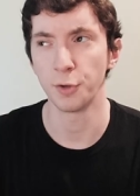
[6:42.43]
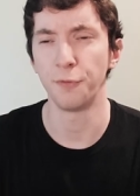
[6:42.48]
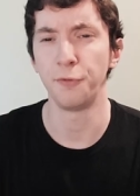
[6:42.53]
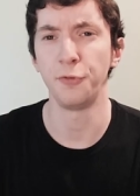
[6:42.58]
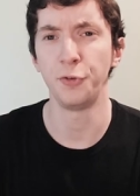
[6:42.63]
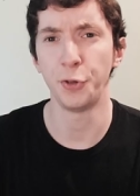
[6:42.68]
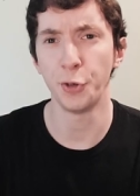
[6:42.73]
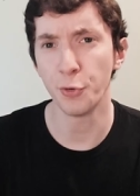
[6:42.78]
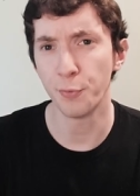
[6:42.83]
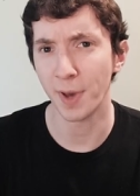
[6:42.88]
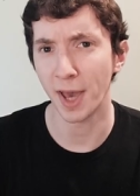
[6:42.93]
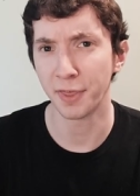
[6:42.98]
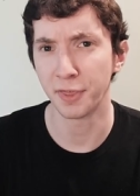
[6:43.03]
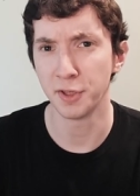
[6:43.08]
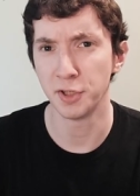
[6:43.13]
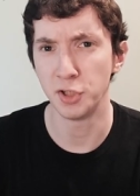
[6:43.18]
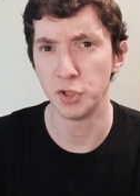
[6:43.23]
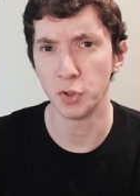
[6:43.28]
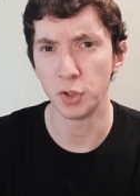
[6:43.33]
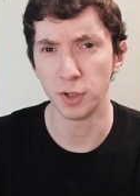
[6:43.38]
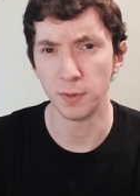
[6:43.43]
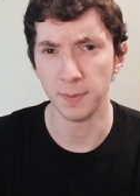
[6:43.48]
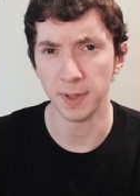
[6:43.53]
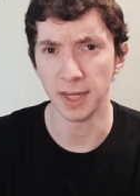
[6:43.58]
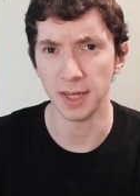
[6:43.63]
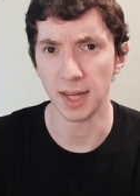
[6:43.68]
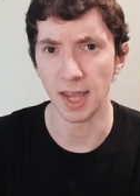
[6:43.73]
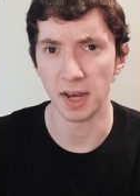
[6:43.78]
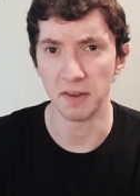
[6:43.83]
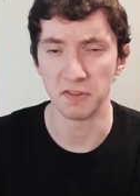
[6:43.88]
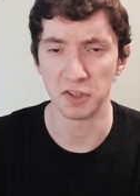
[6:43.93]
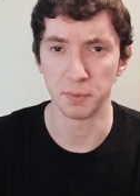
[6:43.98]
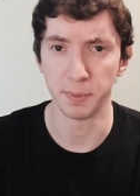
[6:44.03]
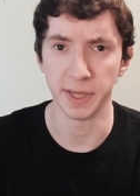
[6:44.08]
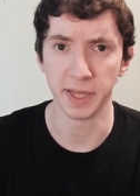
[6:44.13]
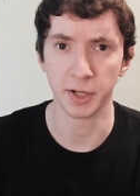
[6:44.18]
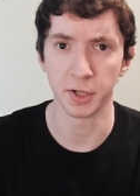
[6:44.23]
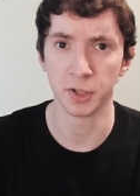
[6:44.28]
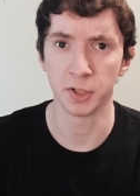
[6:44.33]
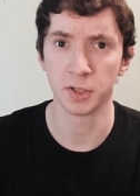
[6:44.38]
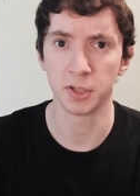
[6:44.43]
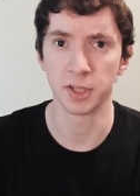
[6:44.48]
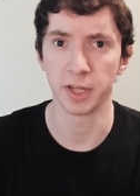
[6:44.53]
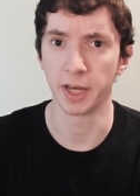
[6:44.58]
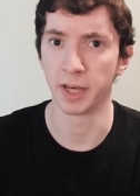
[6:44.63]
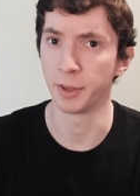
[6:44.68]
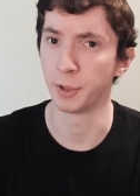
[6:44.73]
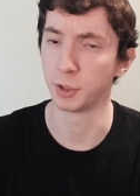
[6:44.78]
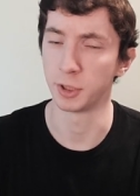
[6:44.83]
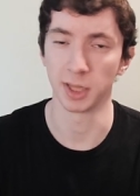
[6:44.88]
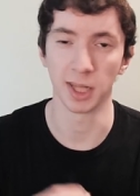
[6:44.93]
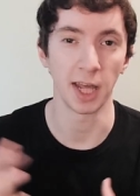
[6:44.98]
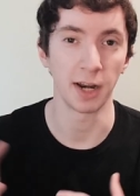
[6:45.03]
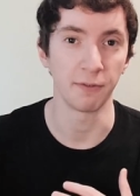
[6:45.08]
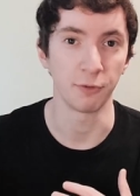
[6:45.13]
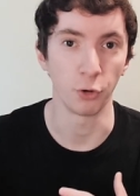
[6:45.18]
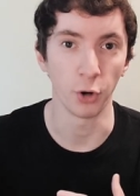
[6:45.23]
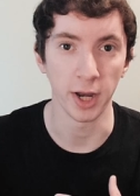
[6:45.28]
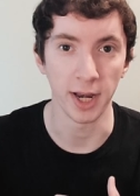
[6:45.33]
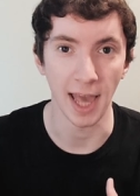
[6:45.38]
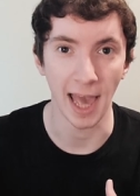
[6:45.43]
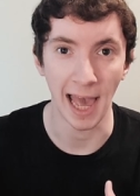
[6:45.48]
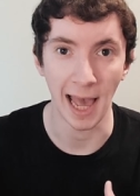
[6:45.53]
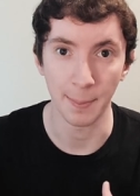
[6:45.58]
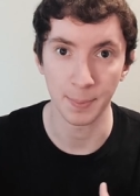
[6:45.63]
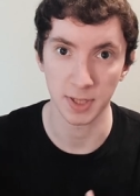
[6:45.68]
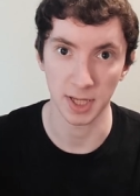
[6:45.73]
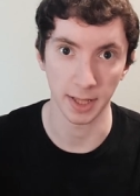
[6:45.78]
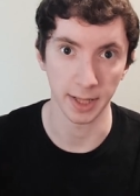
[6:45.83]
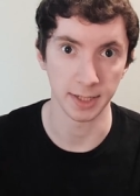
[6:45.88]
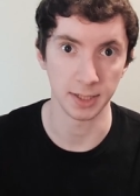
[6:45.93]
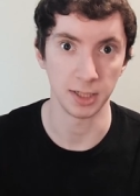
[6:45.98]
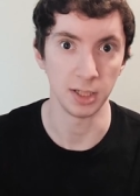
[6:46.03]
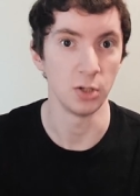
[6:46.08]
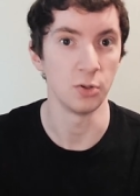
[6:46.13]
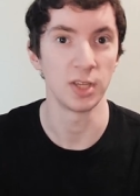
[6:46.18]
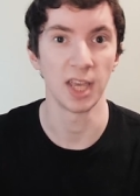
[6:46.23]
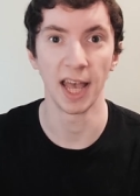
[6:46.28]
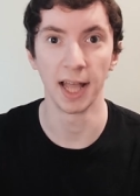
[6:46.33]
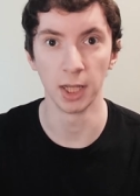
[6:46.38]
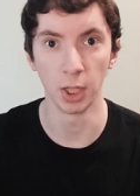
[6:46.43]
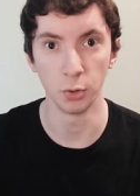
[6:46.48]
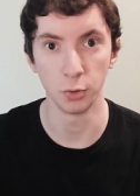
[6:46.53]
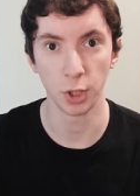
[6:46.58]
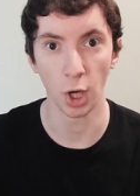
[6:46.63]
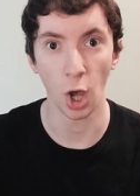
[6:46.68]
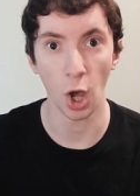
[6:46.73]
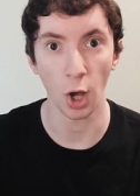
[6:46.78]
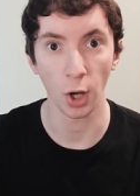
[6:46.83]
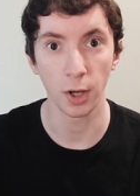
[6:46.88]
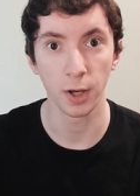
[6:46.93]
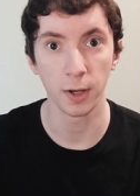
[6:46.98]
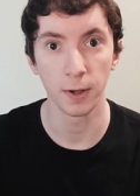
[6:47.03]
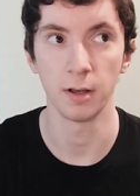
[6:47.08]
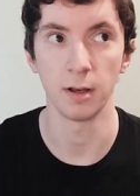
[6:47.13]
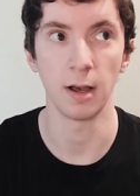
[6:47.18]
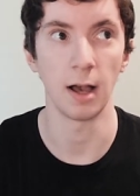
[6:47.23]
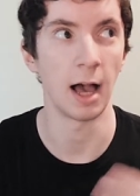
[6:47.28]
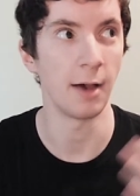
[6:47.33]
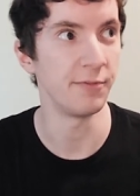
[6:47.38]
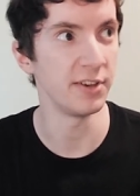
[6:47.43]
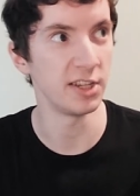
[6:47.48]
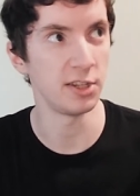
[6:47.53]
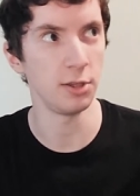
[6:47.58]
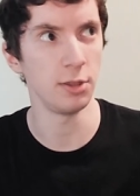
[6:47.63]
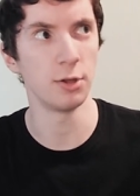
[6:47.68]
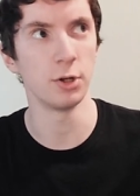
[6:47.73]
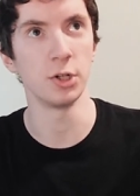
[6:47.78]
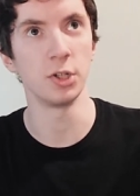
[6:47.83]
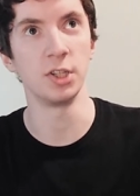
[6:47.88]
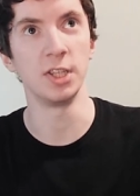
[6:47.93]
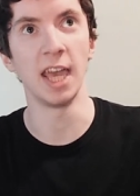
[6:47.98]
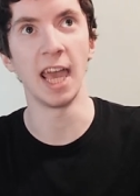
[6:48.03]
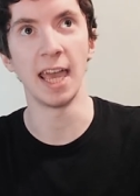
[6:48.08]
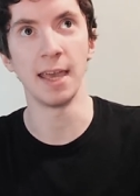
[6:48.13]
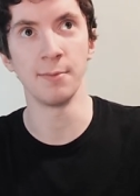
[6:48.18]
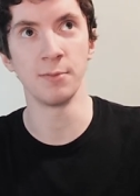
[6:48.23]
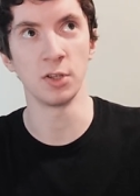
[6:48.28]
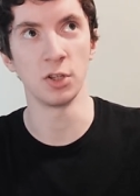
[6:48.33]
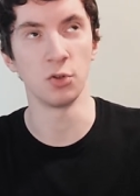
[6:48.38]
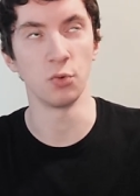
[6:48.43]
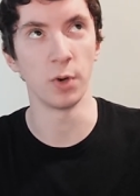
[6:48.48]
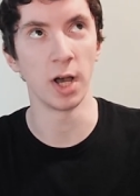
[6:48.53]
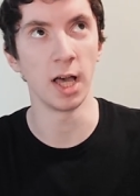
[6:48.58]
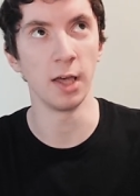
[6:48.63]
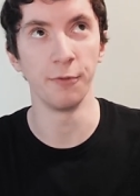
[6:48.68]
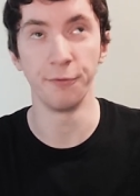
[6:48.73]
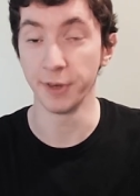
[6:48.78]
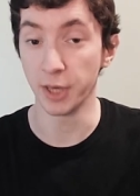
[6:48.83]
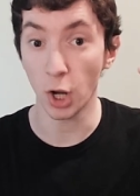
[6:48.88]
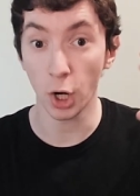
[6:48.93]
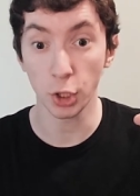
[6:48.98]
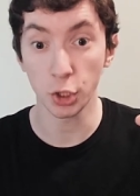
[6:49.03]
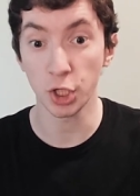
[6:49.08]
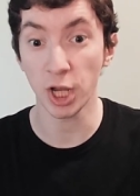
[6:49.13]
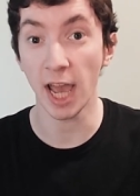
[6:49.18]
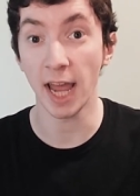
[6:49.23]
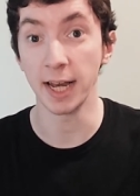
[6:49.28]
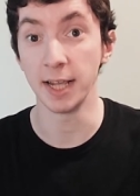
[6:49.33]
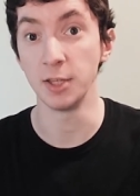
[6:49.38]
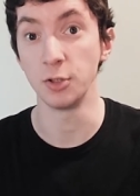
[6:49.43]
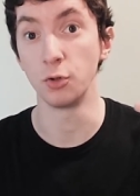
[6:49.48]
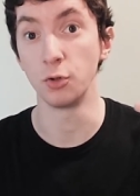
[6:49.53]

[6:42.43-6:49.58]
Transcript: few methods you could meet native speakers. Uh, there's a lot of great apps. I like to use HelloTalk. Obviously, there's games as well. VR Chat is